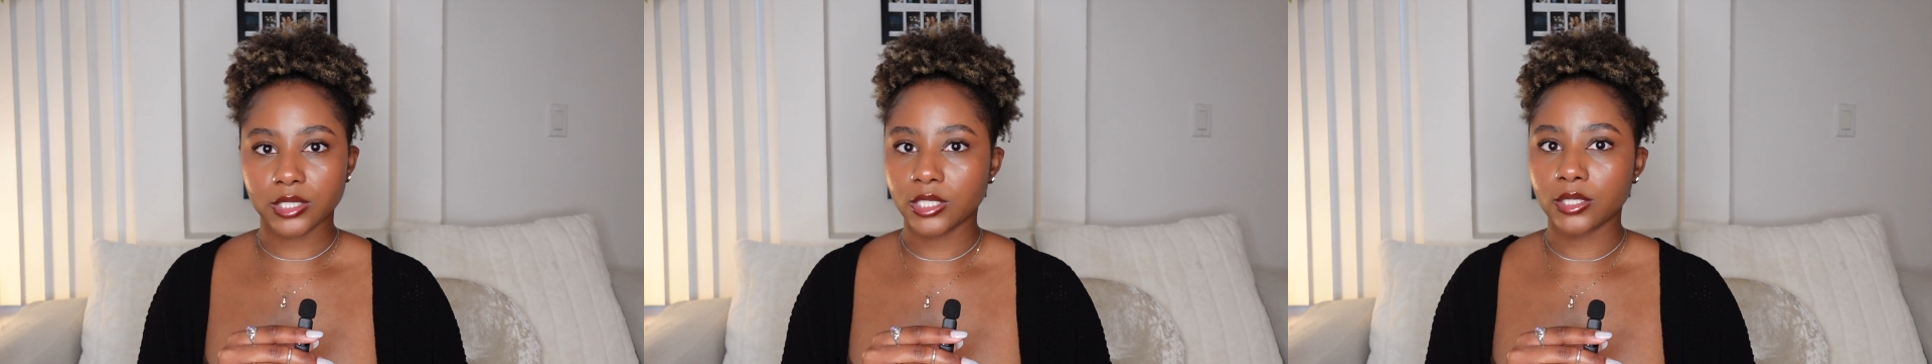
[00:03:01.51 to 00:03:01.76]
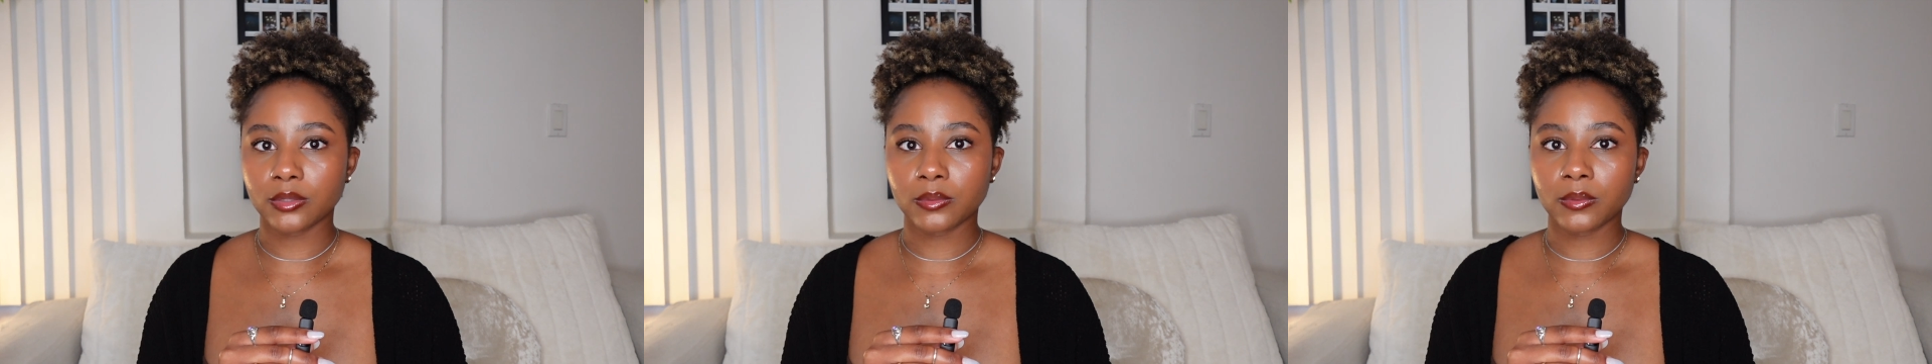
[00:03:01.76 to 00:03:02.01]
to
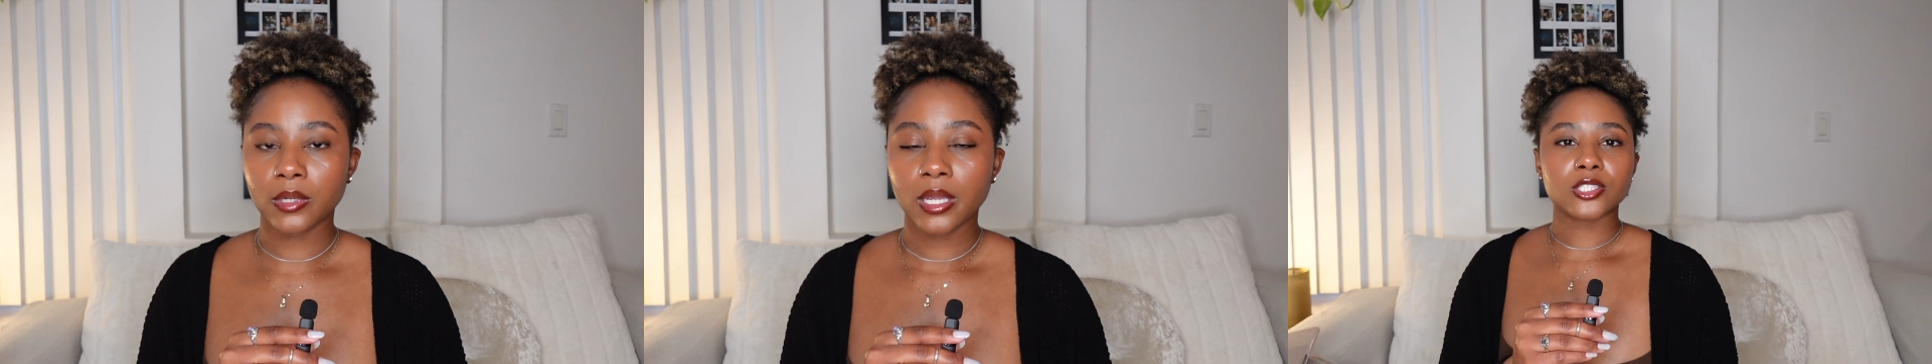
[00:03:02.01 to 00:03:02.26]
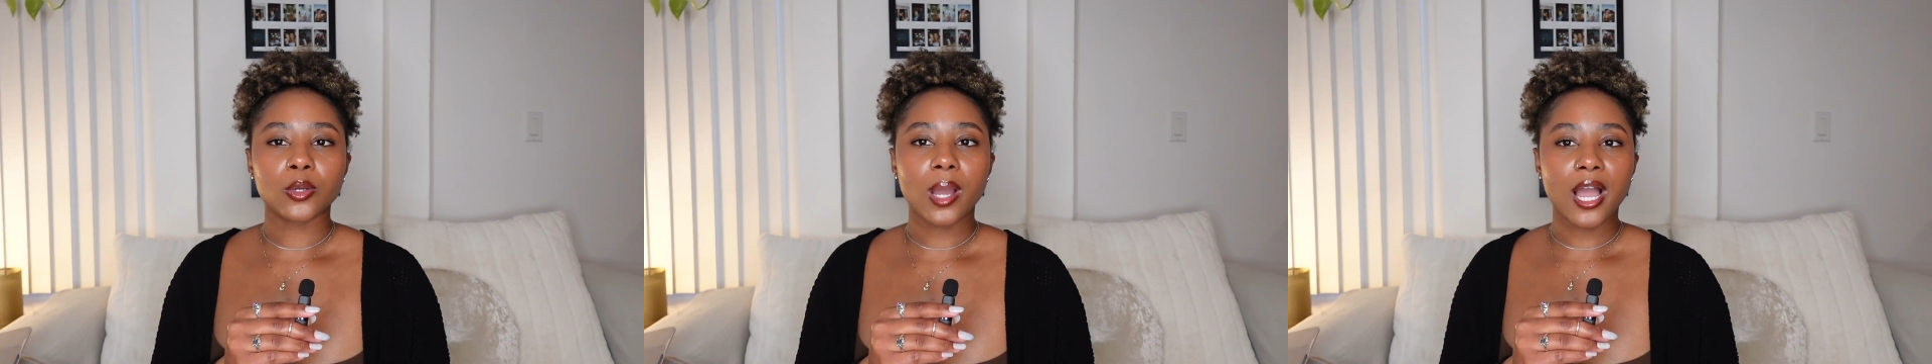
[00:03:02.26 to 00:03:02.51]
you.
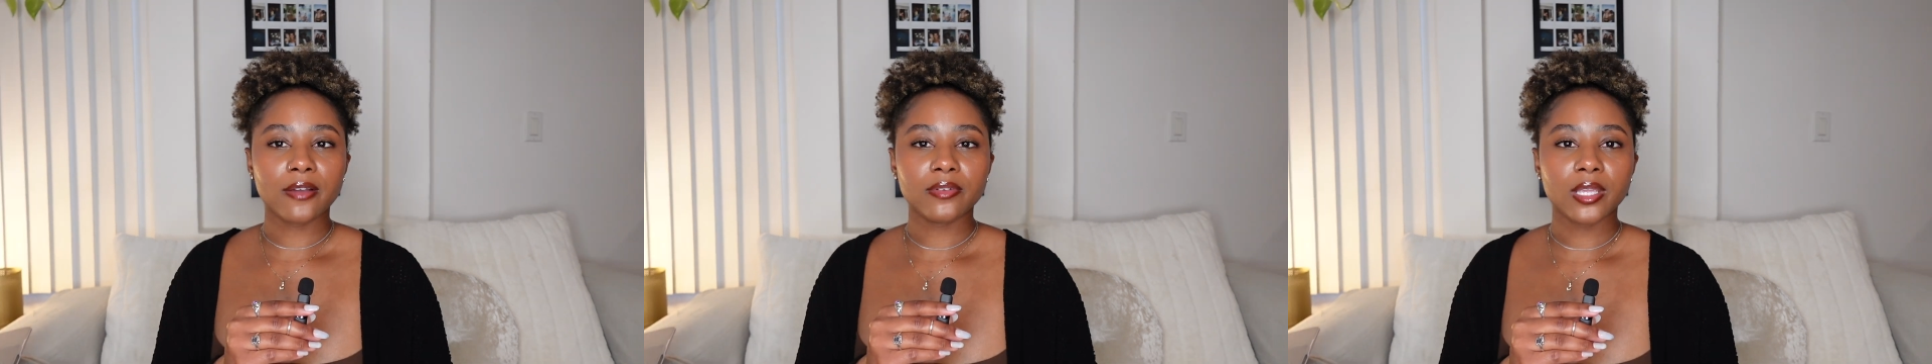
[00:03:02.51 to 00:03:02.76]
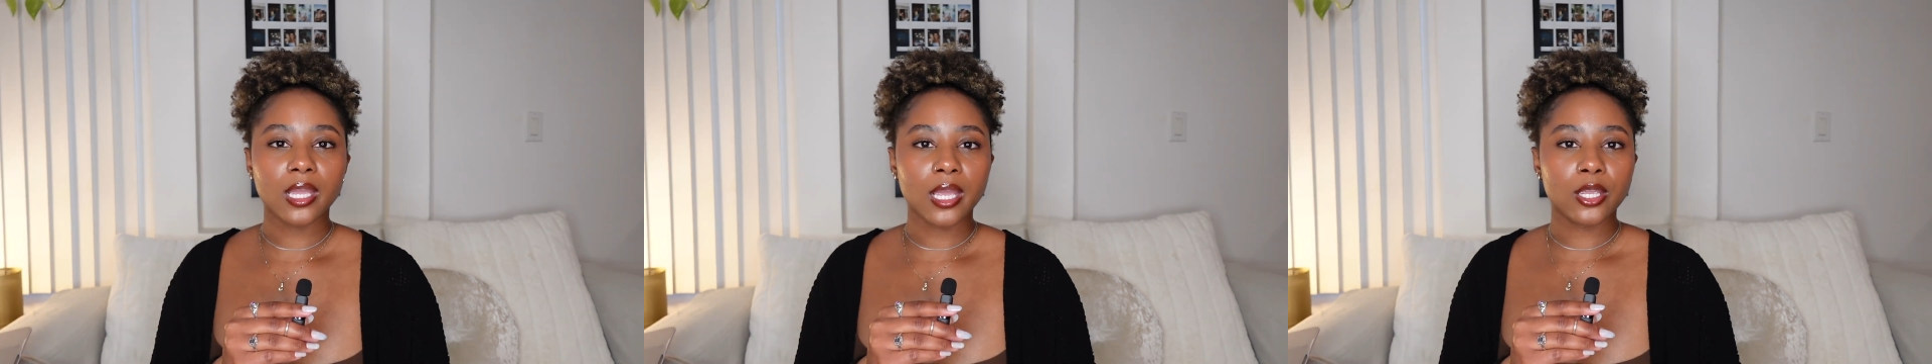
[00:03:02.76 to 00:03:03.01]
So
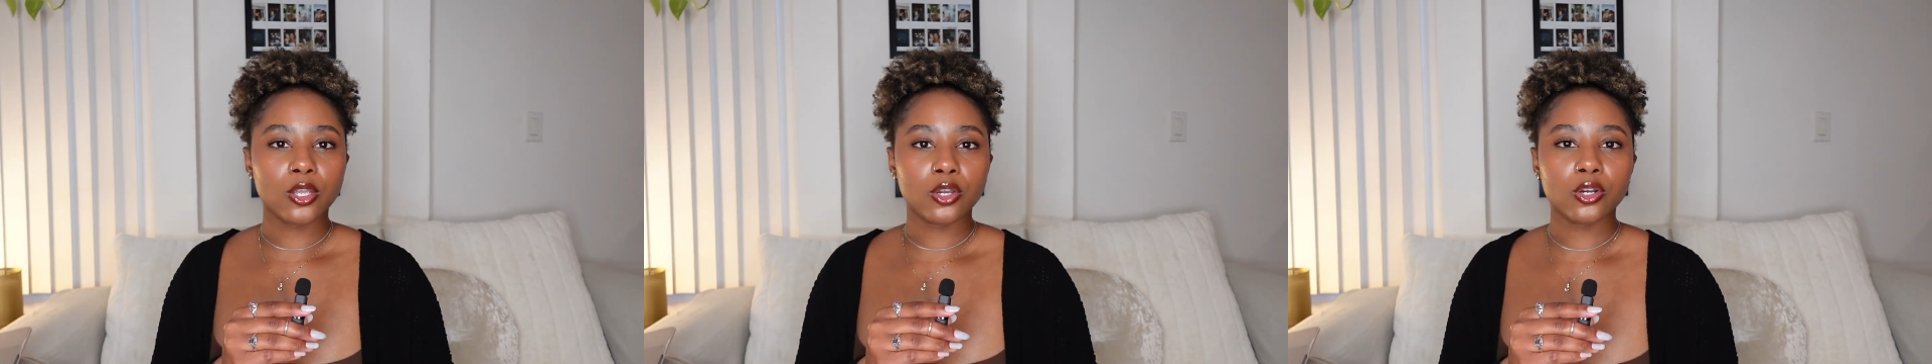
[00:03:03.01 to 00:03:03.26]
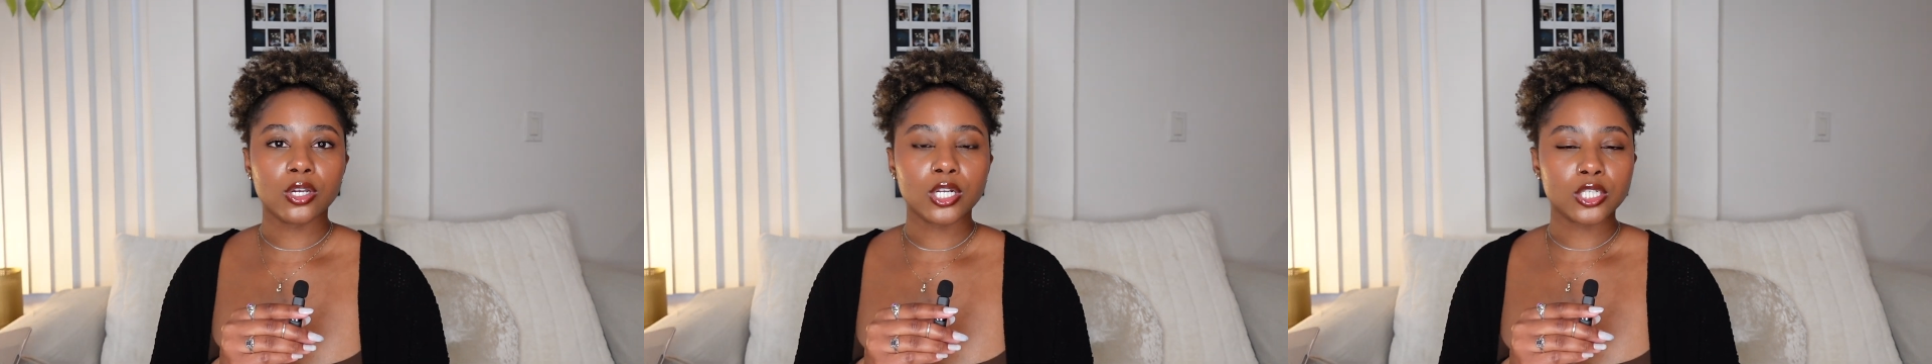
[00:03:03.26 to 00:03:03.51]
having a good,